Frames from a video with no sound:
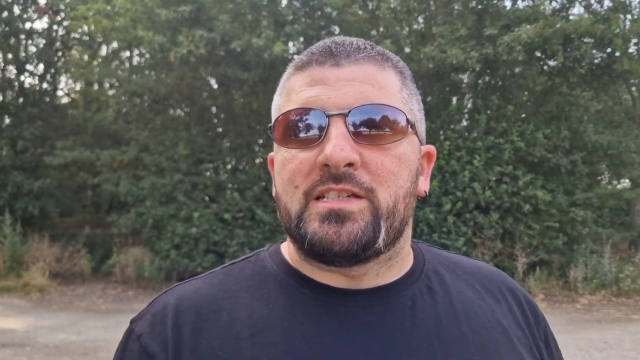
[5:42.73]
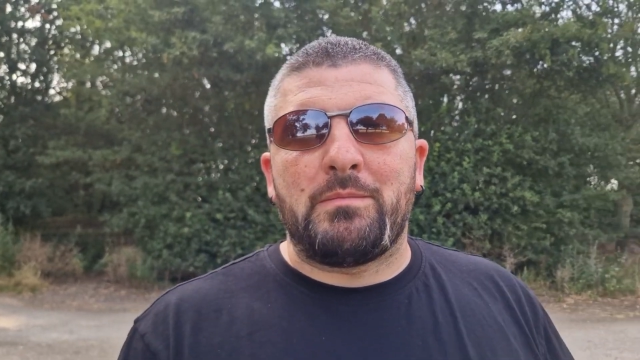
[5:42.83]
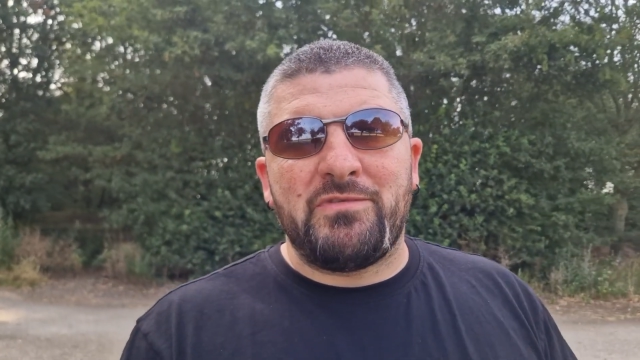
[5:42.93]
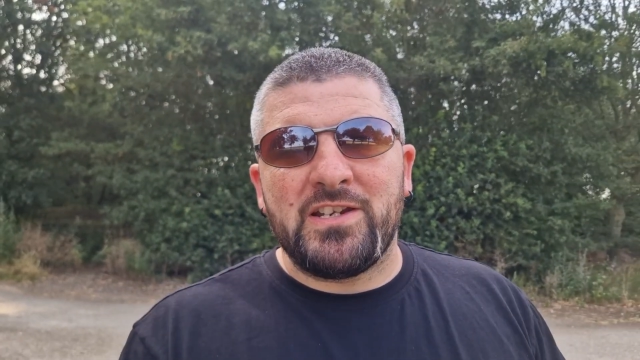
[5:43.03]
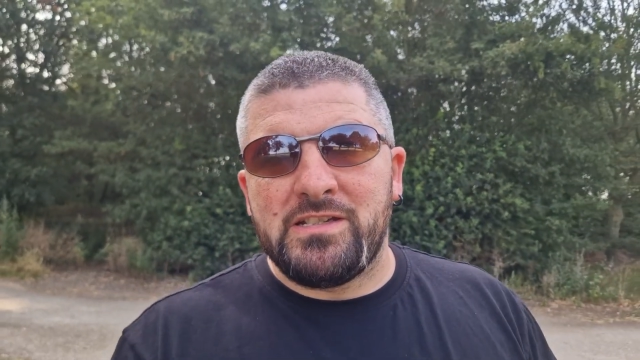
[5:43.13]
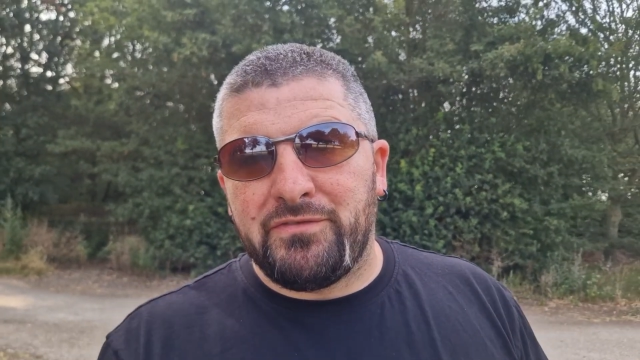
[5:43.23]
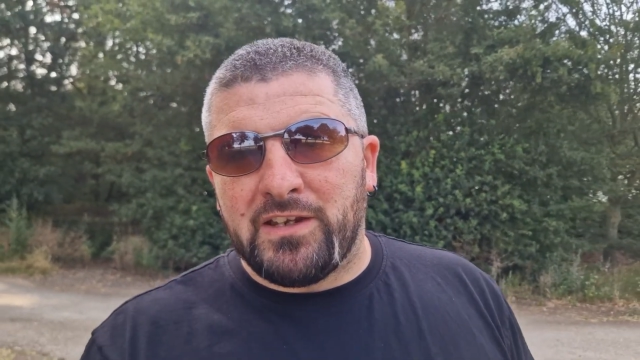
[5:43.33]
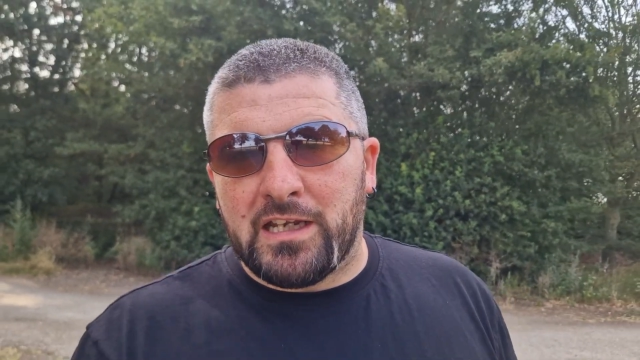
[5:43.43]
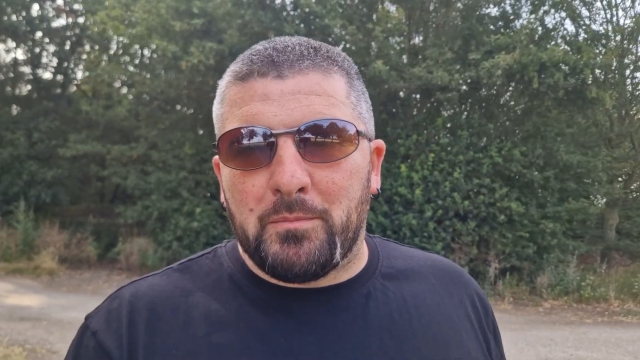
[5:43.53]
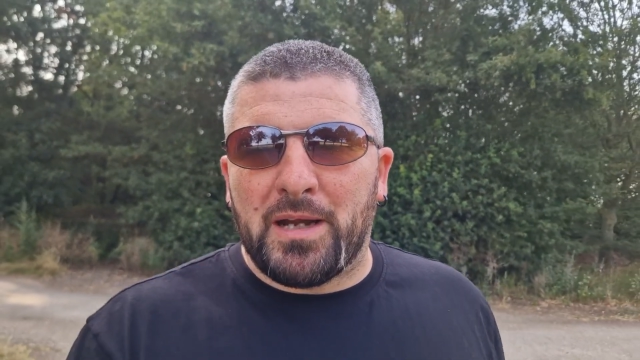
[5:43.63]
Something to
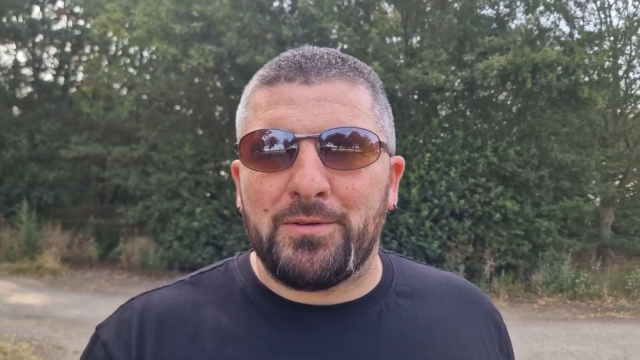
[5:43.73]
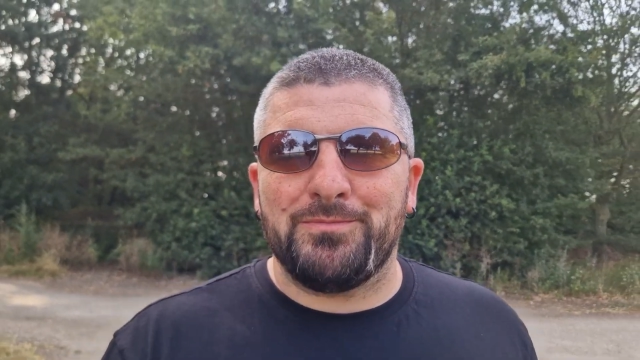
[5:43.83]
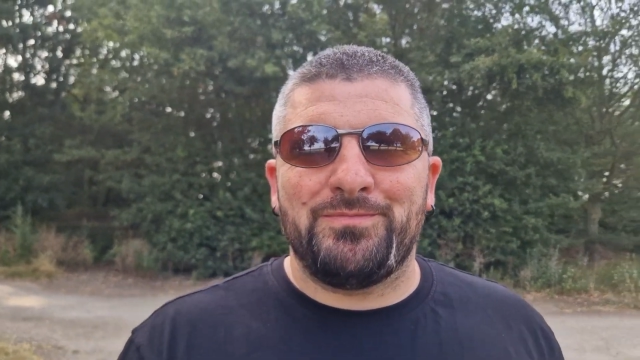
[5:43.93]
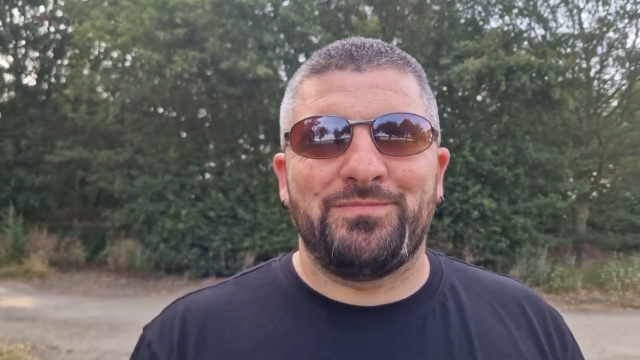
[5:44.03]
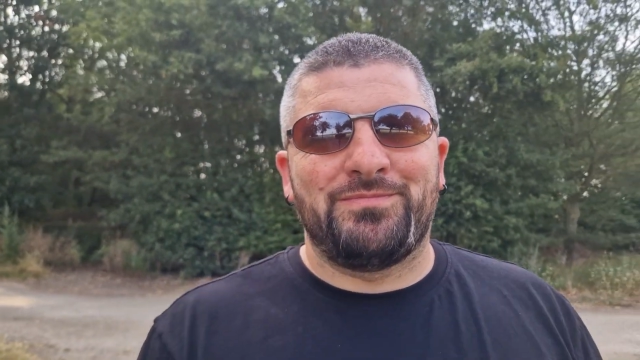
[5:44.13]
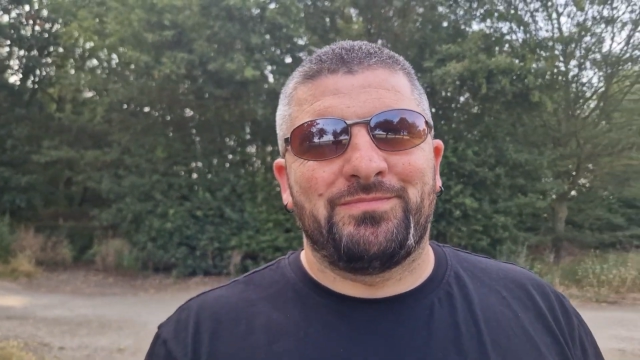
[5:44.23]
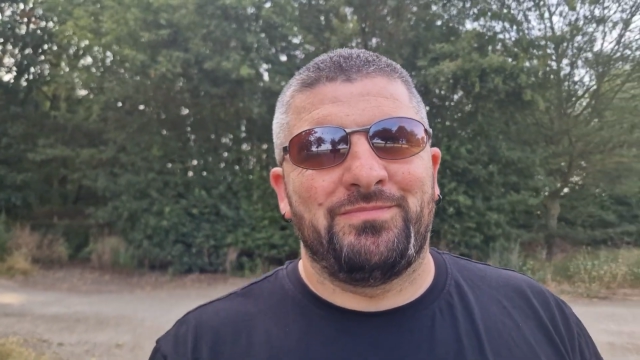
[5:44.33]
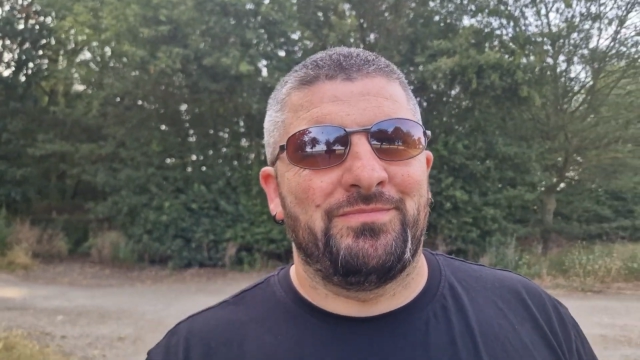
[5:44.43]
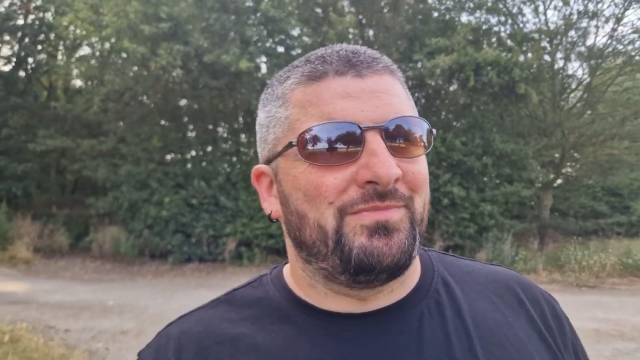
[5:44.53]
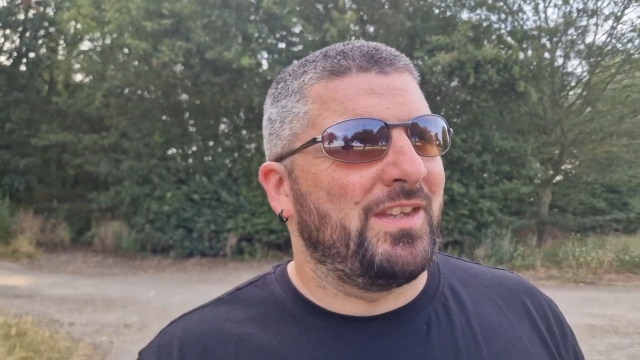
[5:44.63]
think about.
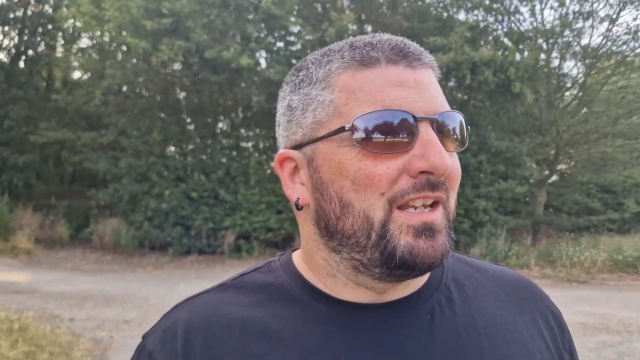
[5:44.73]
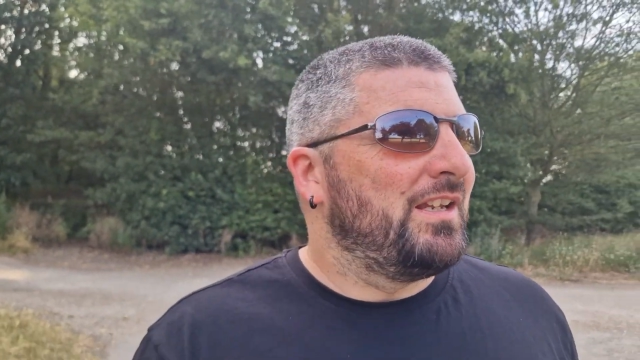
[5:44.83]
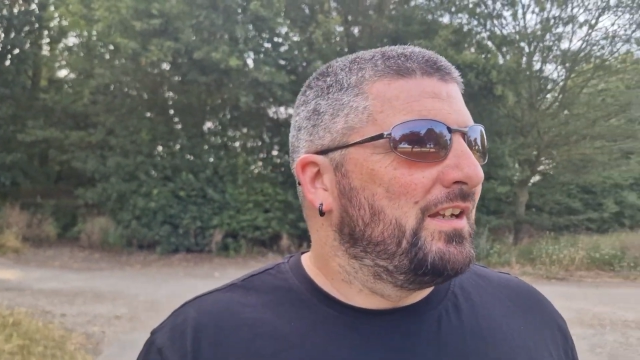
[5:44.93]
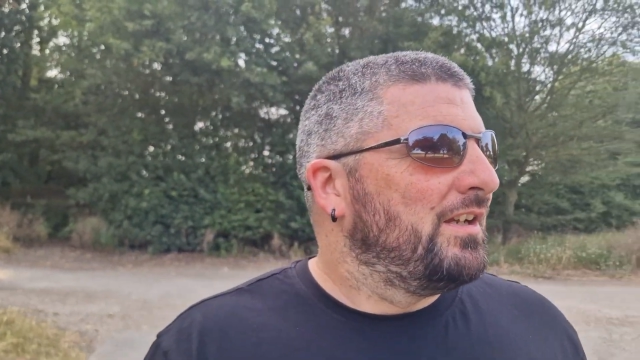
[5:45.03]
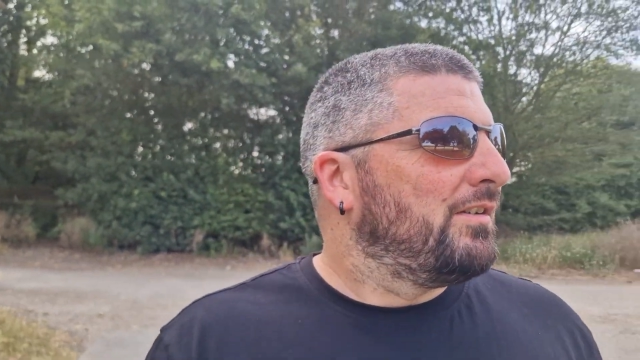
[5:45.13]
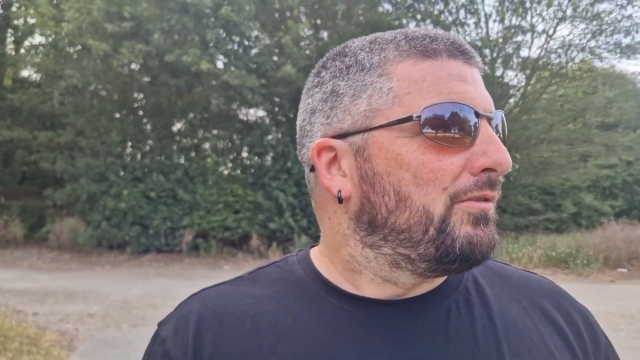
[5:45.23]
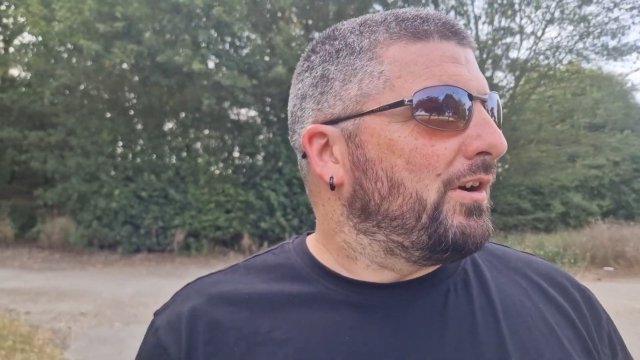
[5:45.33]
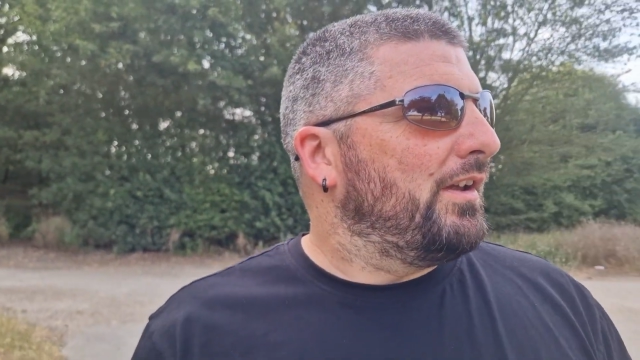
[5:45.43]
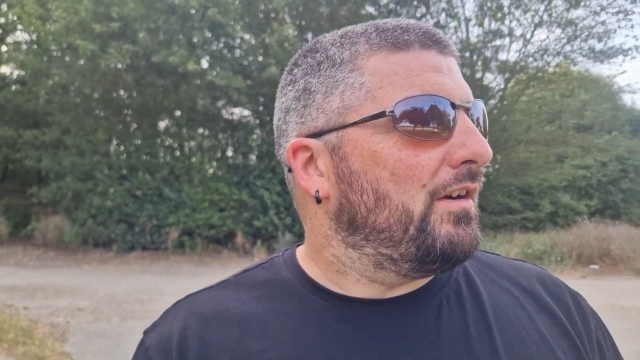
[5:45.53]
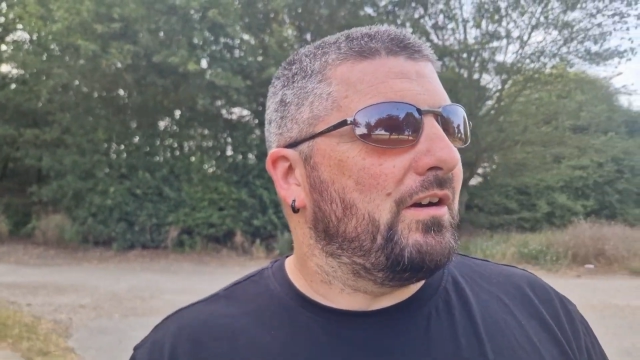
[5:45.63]

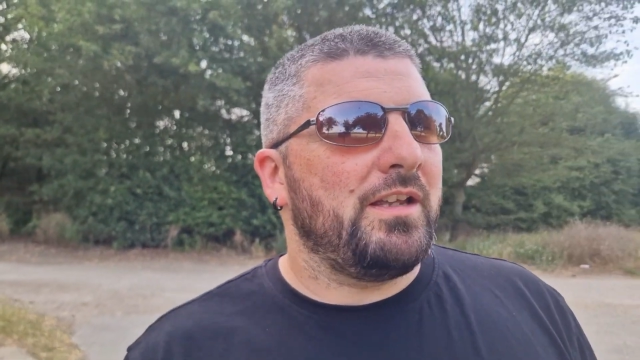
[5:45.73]
Right,